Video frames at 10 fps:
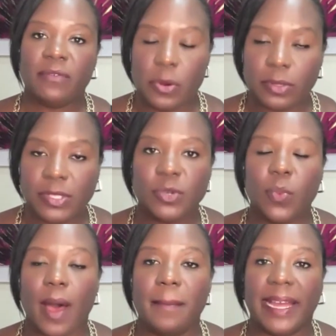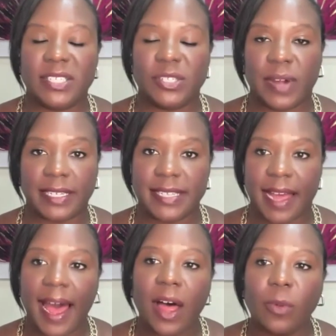Those who want my direct
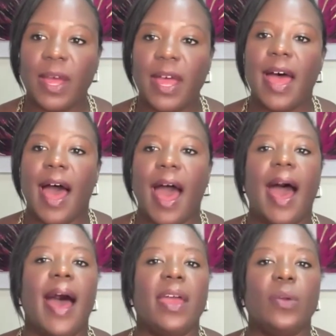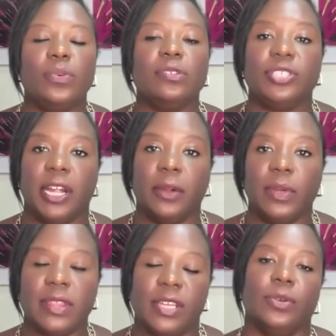help, I will share
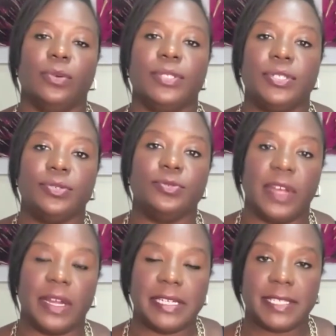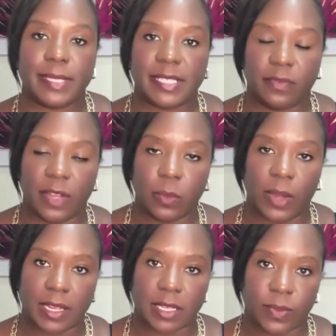with you two very specific
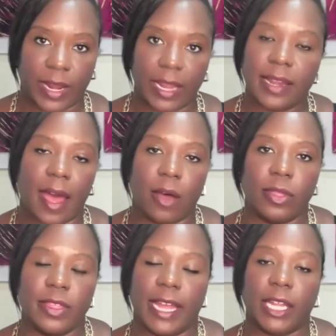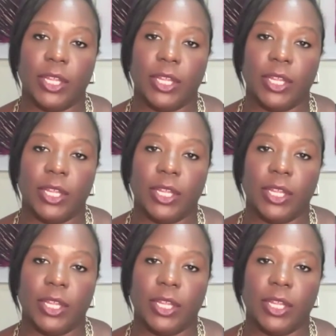ways right now that